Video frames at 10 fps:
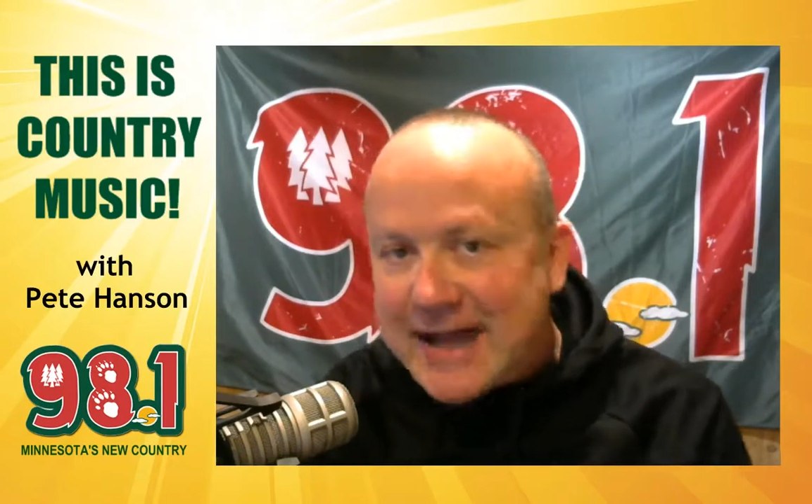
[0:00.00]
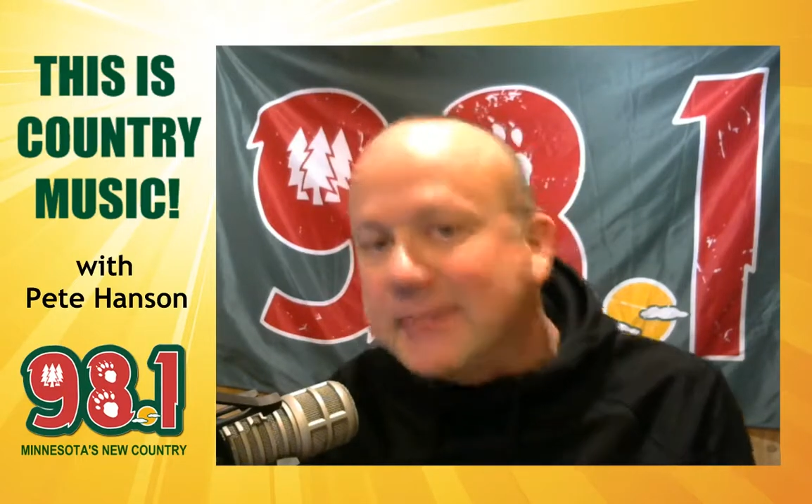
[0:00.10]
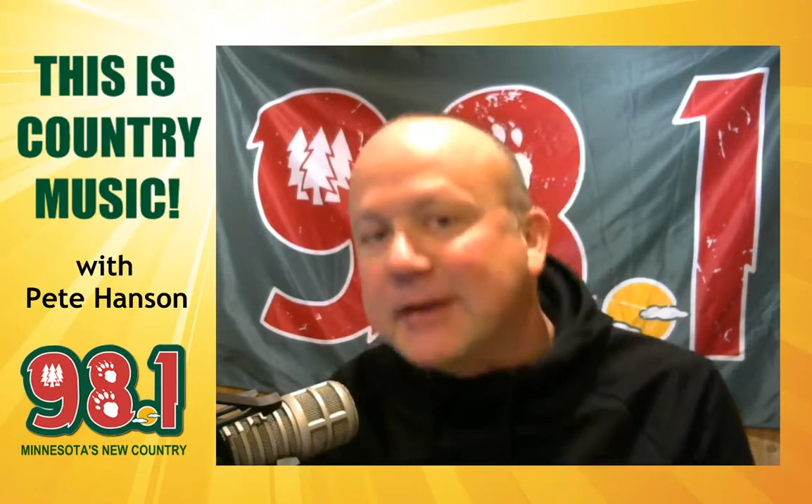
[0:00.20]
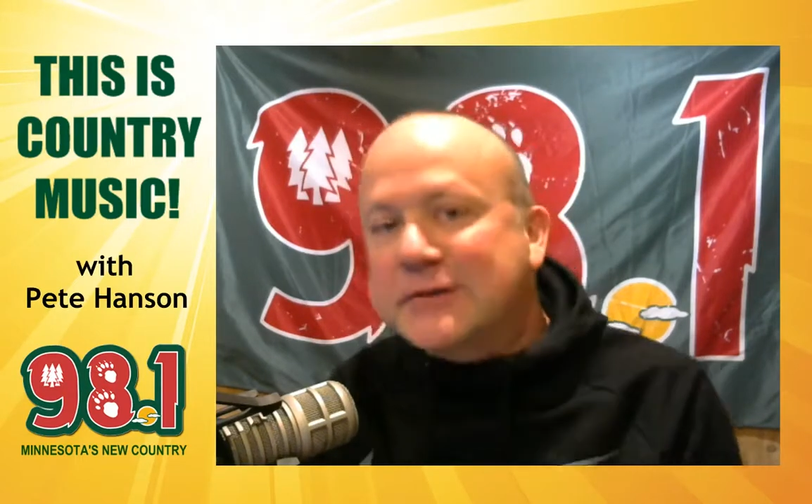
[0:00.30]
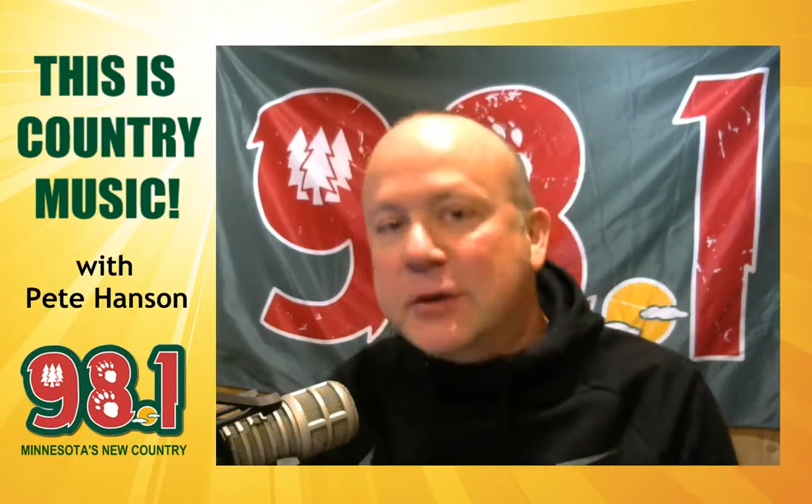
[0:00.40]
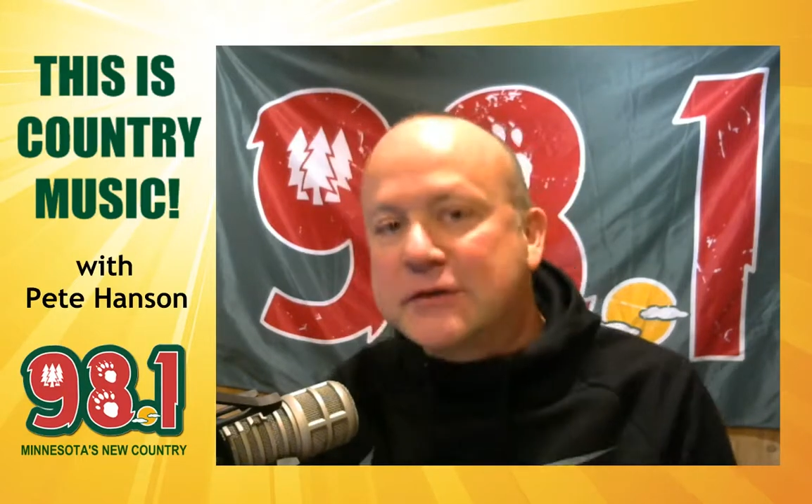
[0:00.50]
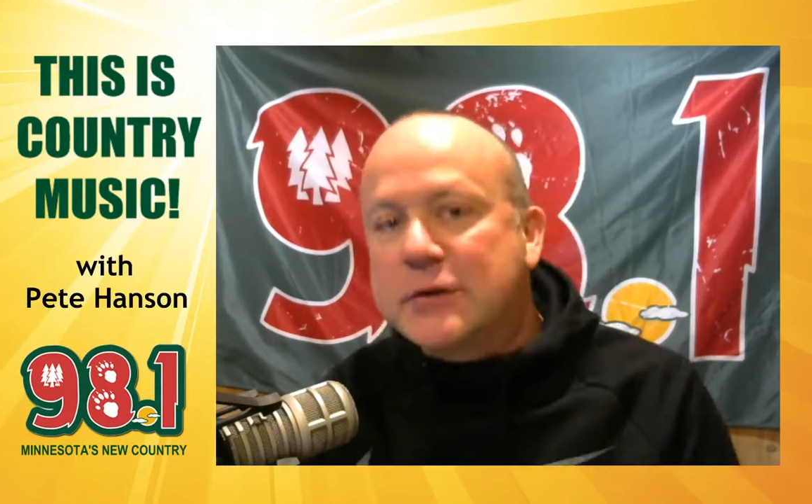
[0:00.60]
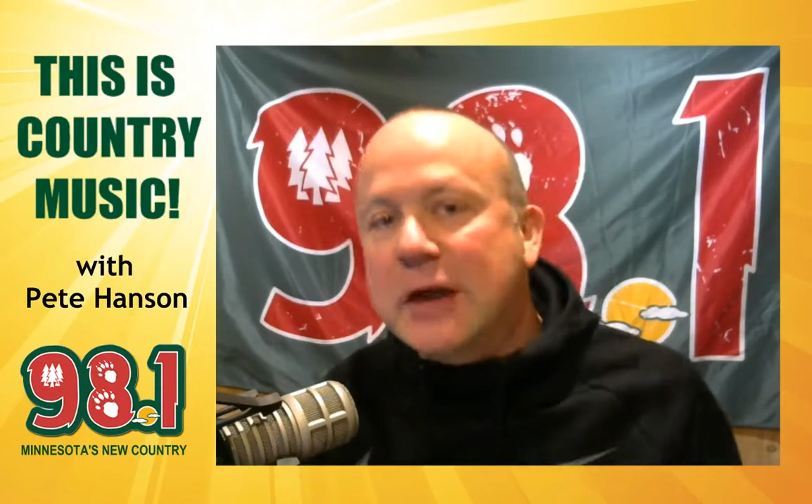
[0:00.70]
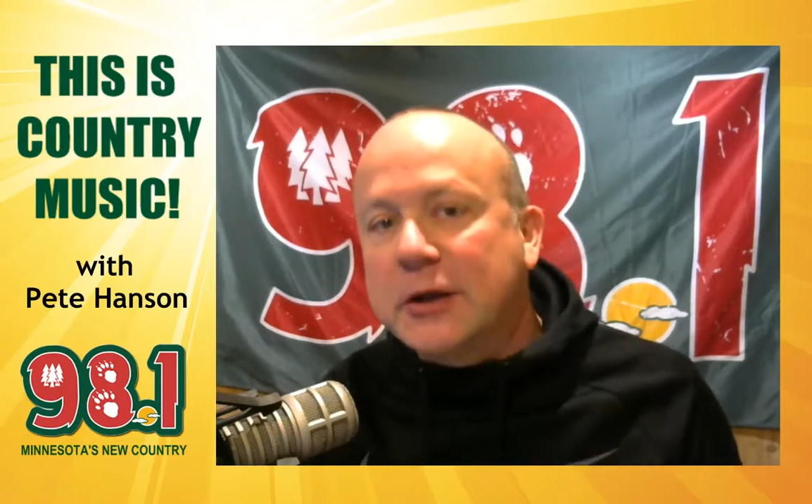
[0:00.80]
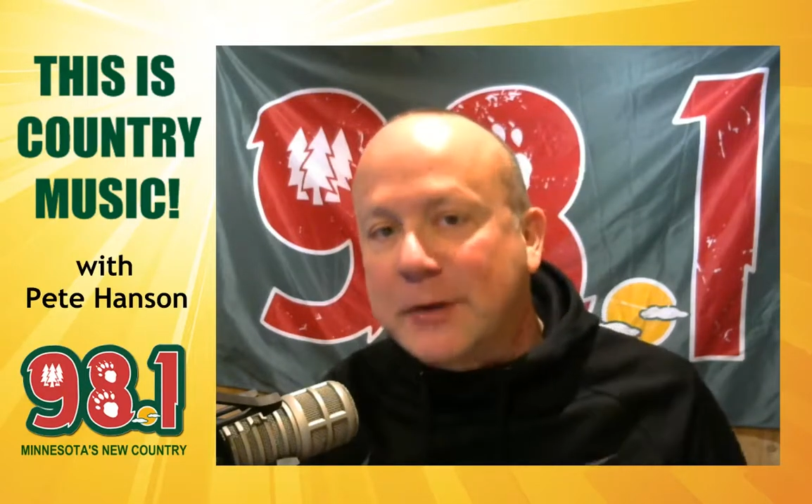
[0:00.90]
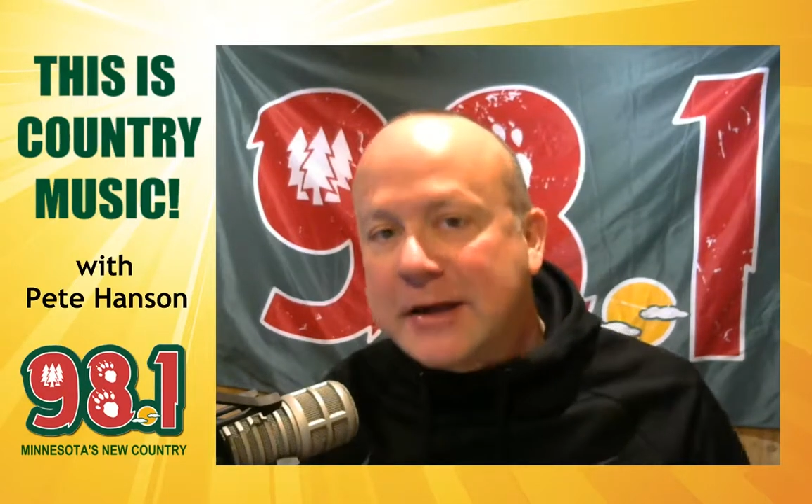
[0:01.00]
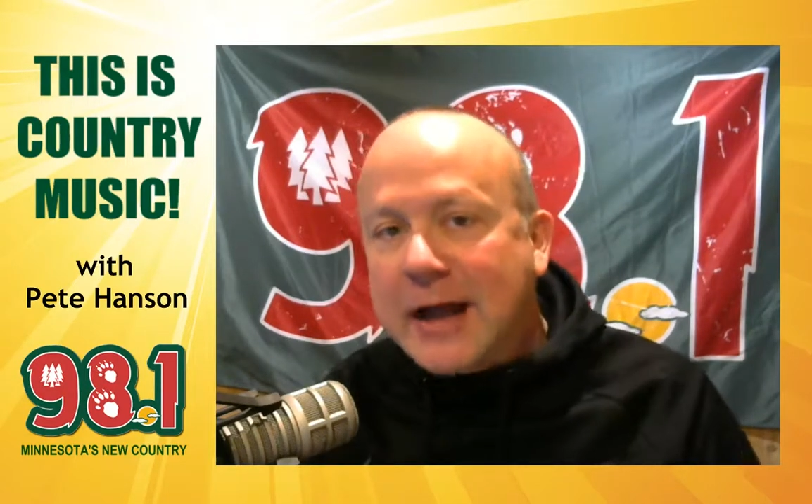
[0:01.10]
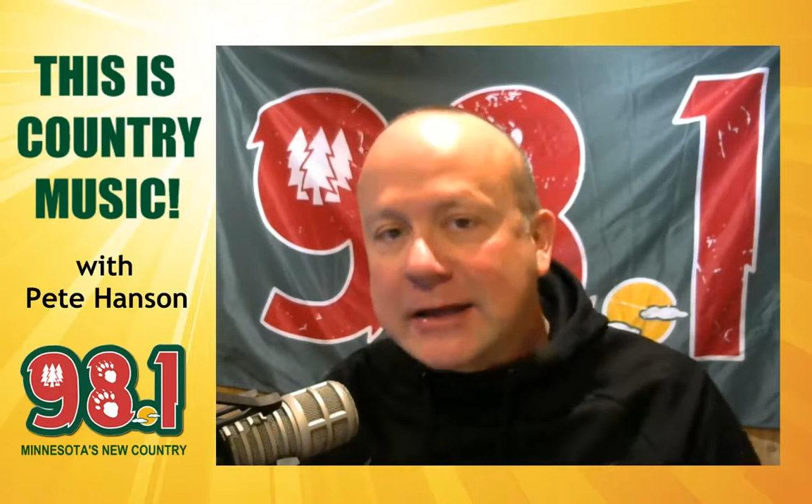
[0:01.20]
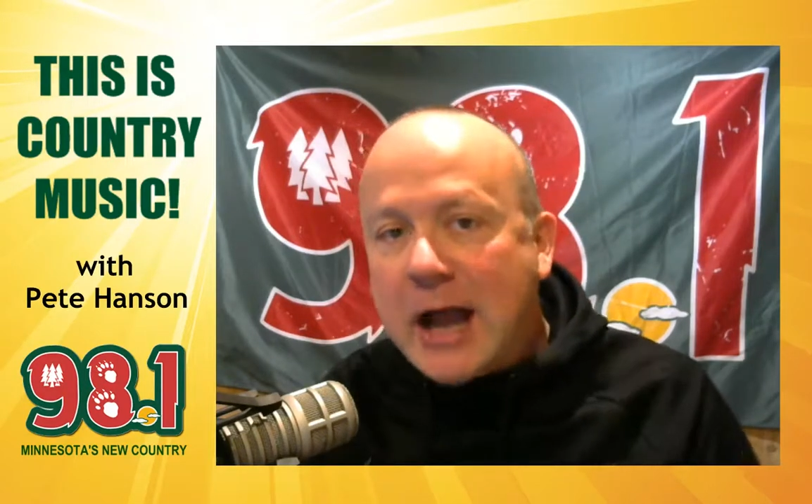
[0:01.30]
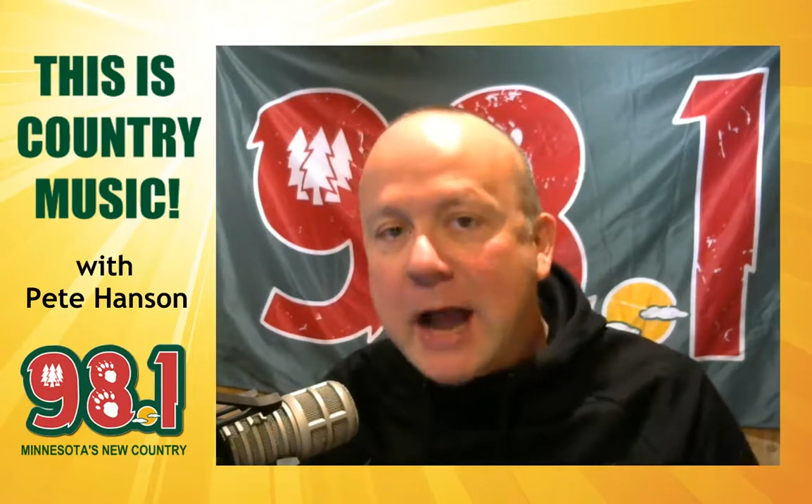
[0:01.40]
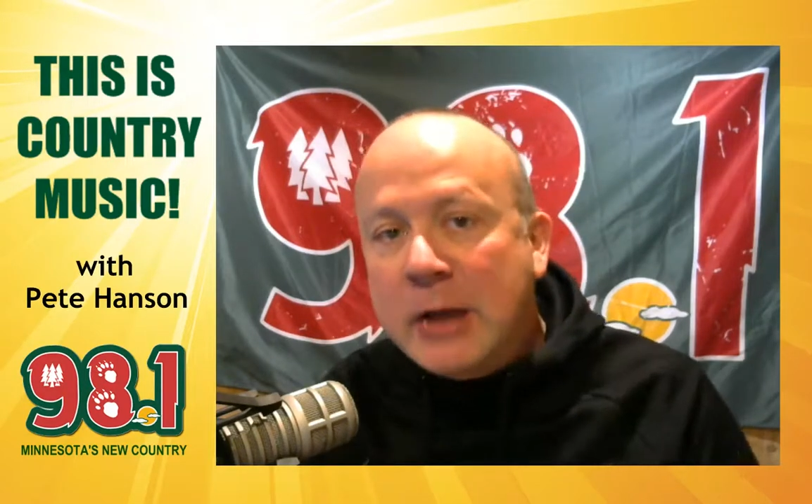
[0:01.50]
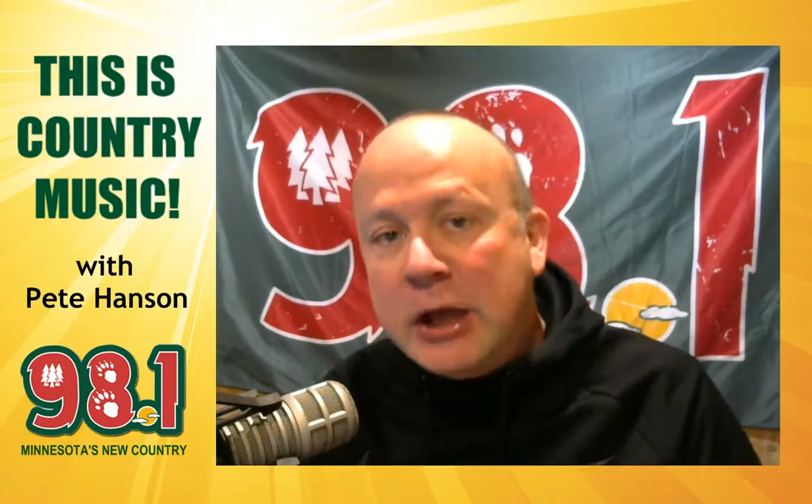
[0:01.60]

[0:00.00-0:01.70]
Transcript: minnesotasnewcountry.com.